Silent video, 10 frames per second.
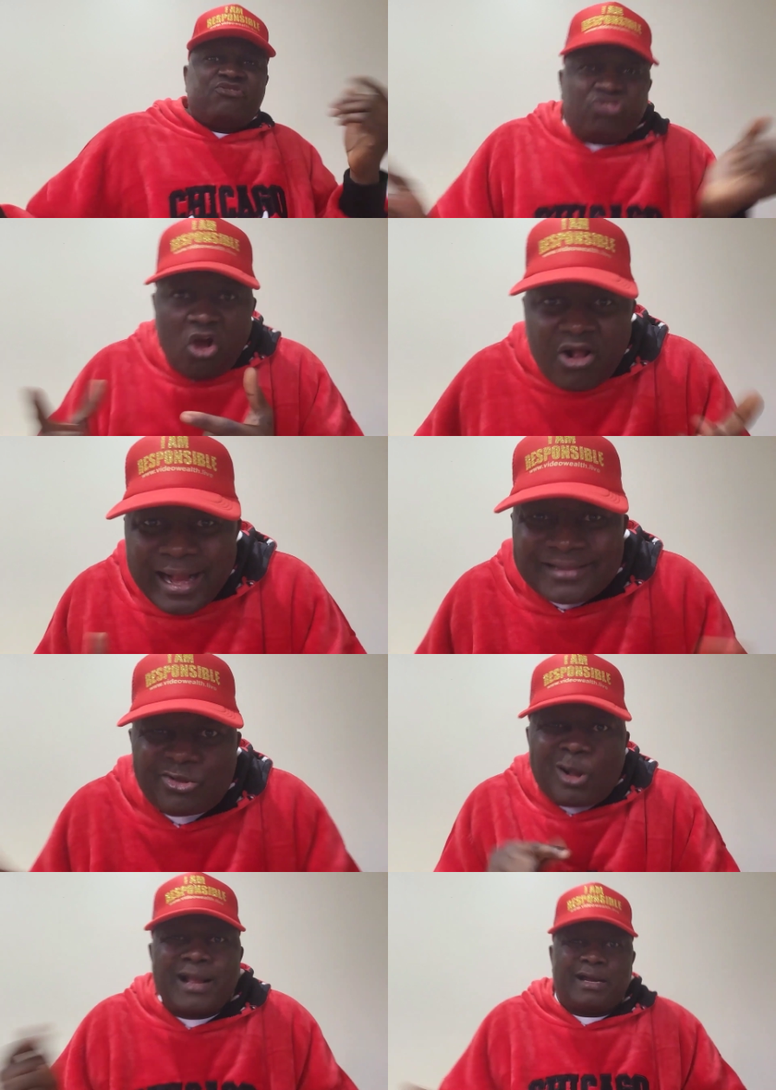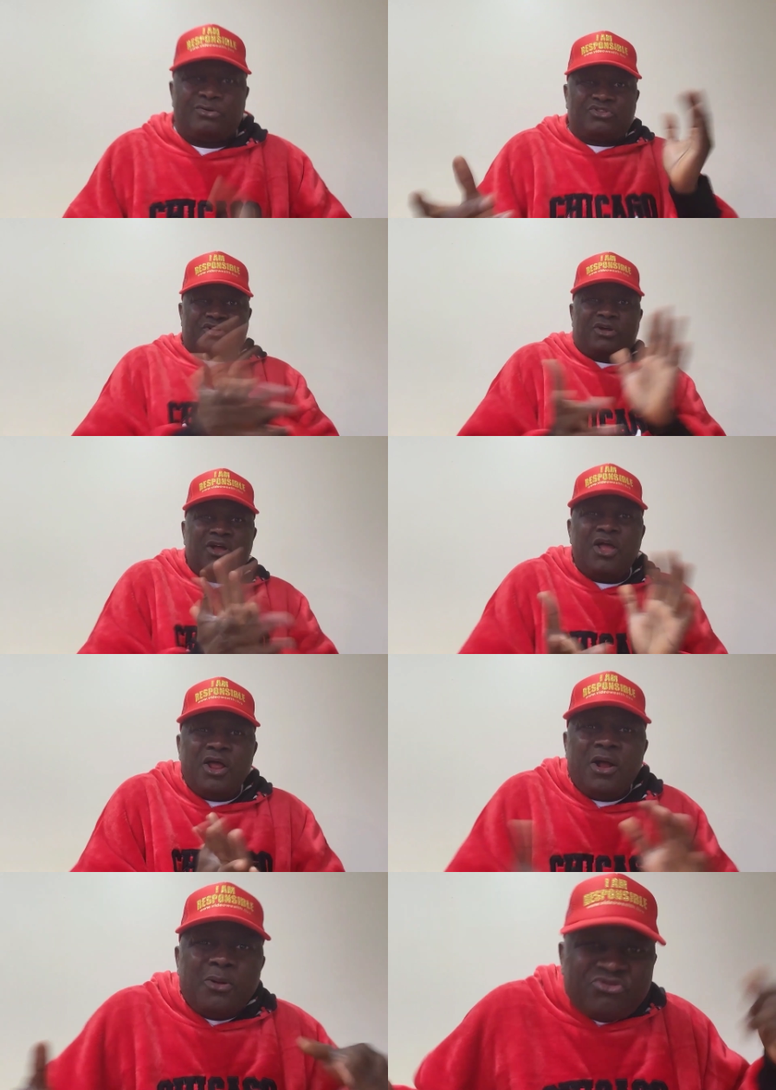Talk, talk out.
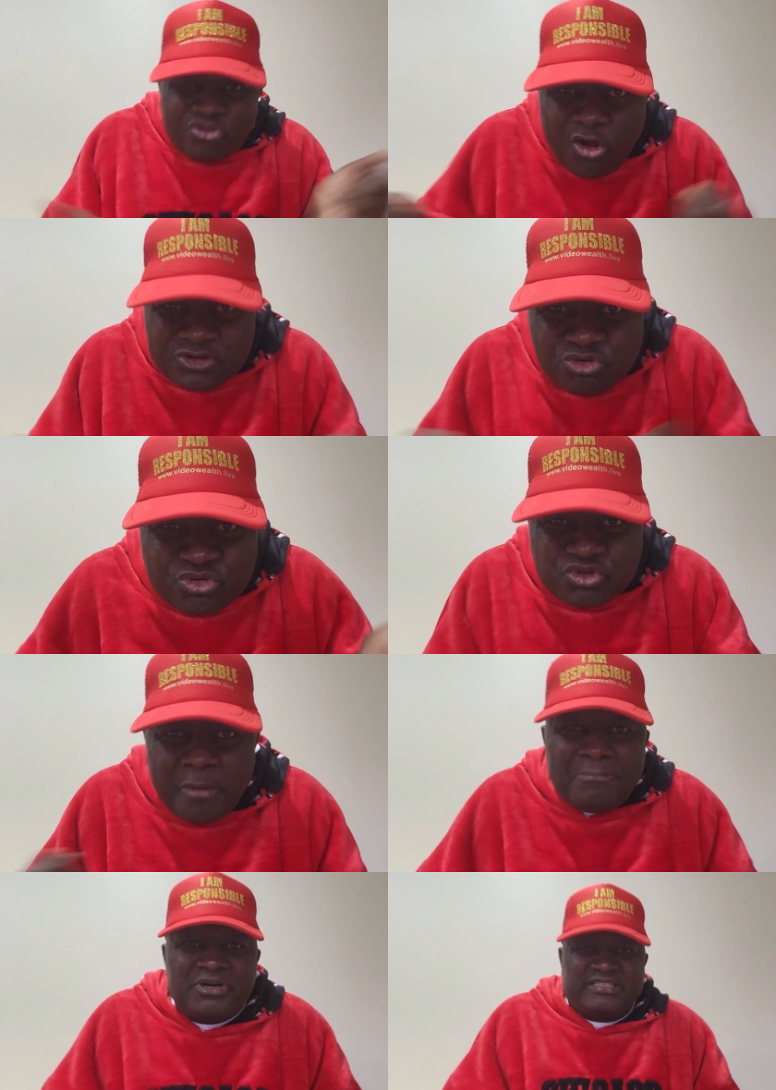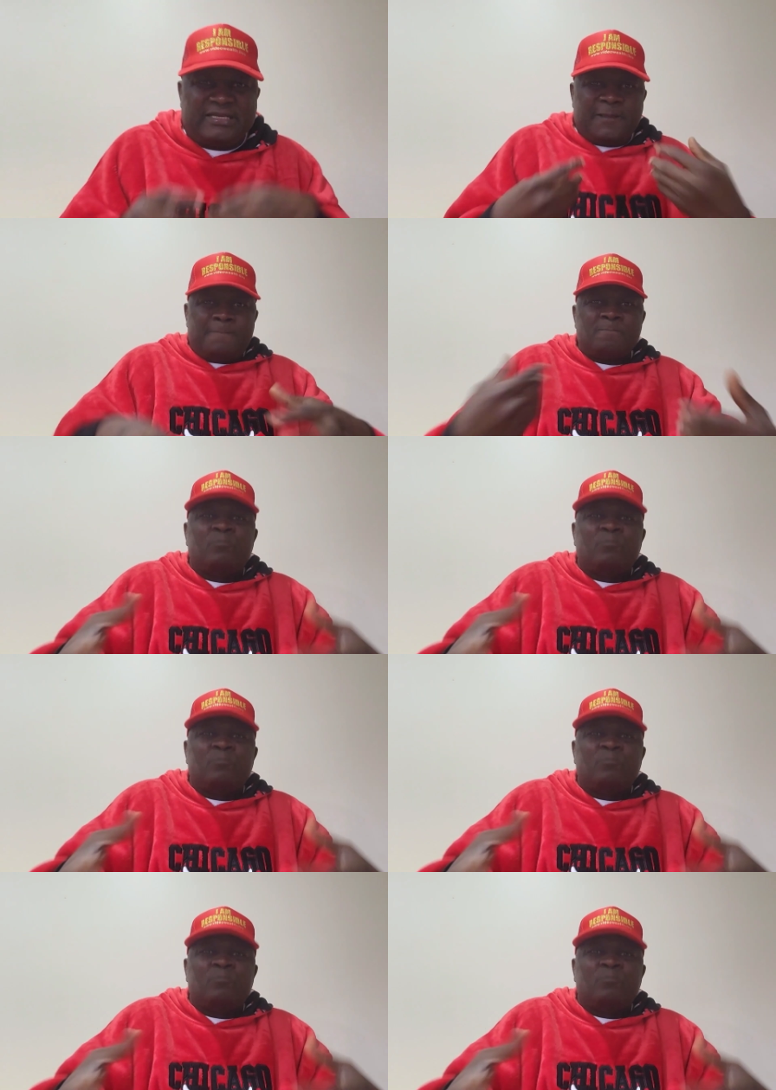Talk to somebody.